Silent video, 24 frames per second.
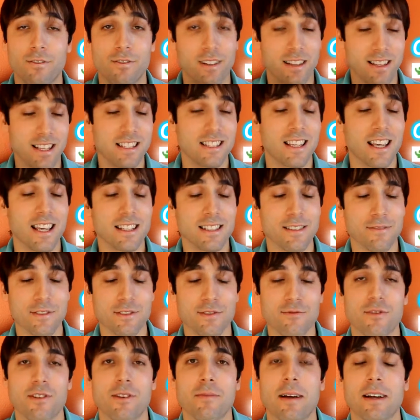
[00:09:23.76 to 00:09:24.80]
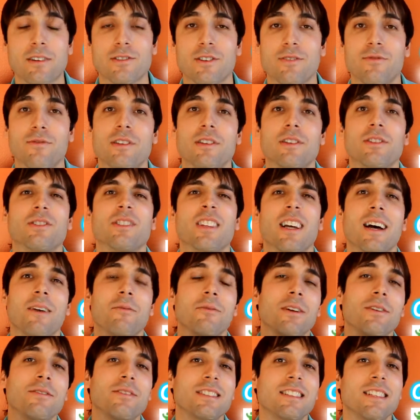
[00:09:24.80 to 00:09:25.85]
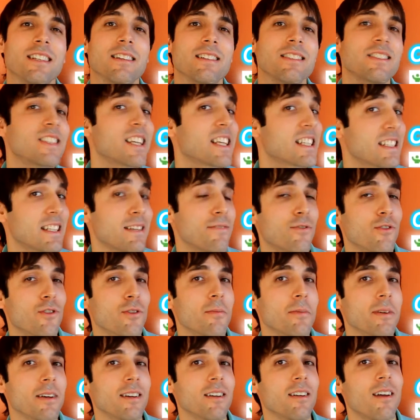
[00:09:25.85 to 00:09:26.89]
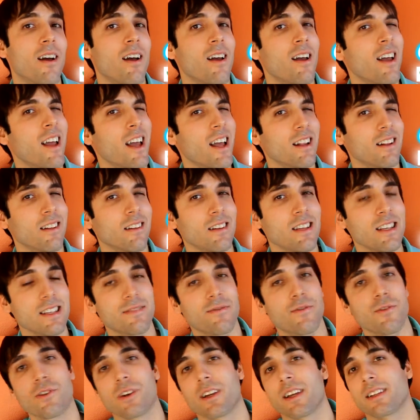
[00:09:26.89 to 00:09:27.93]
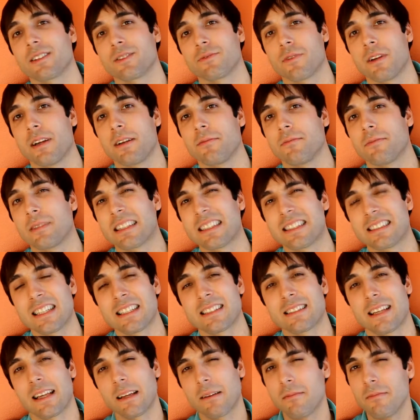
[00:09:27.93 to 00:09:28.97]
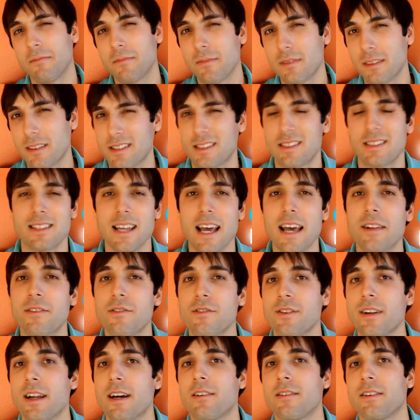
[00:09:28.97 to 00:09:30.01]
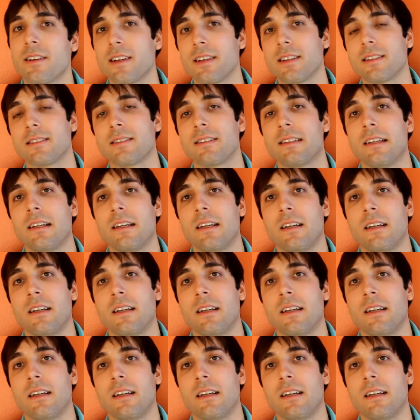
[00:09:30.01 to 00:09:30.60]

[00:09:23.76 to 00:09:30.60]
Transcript: In this case, if it's running Microsoft Windows, I would love to see a 64-bit. At least 4 gigs of RAM, because that's like standard nowadays.